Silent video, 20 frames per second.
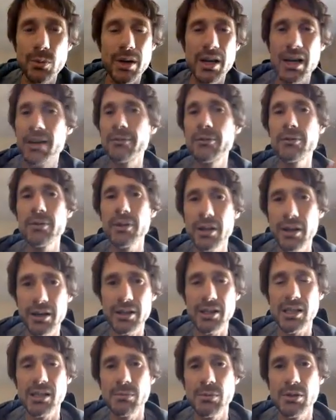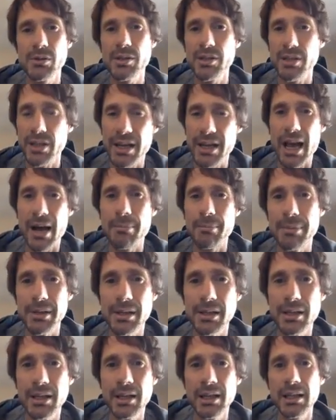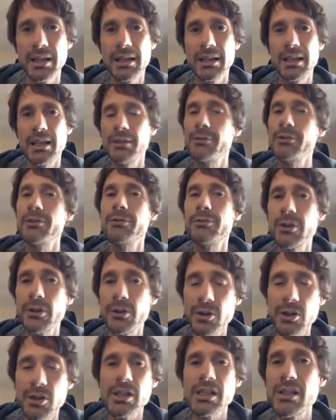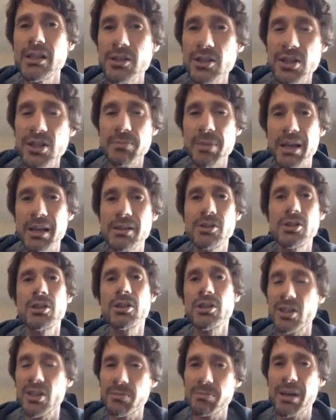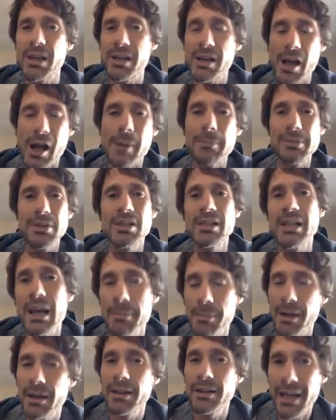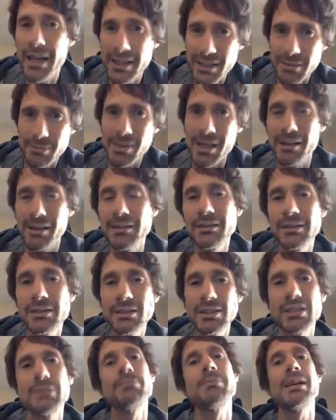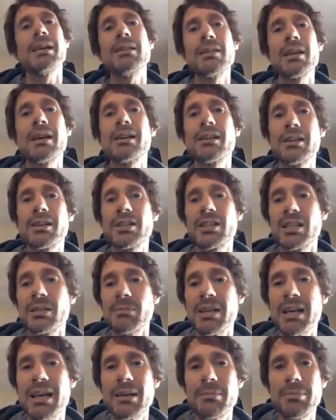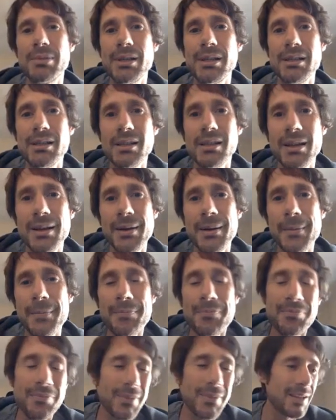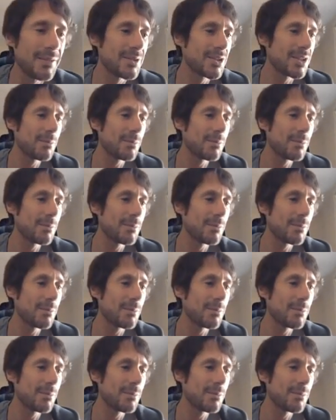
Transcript: whenever a customer is unhappy. If you feel you need to spend, you can spend up to that amount to make that customer happy. And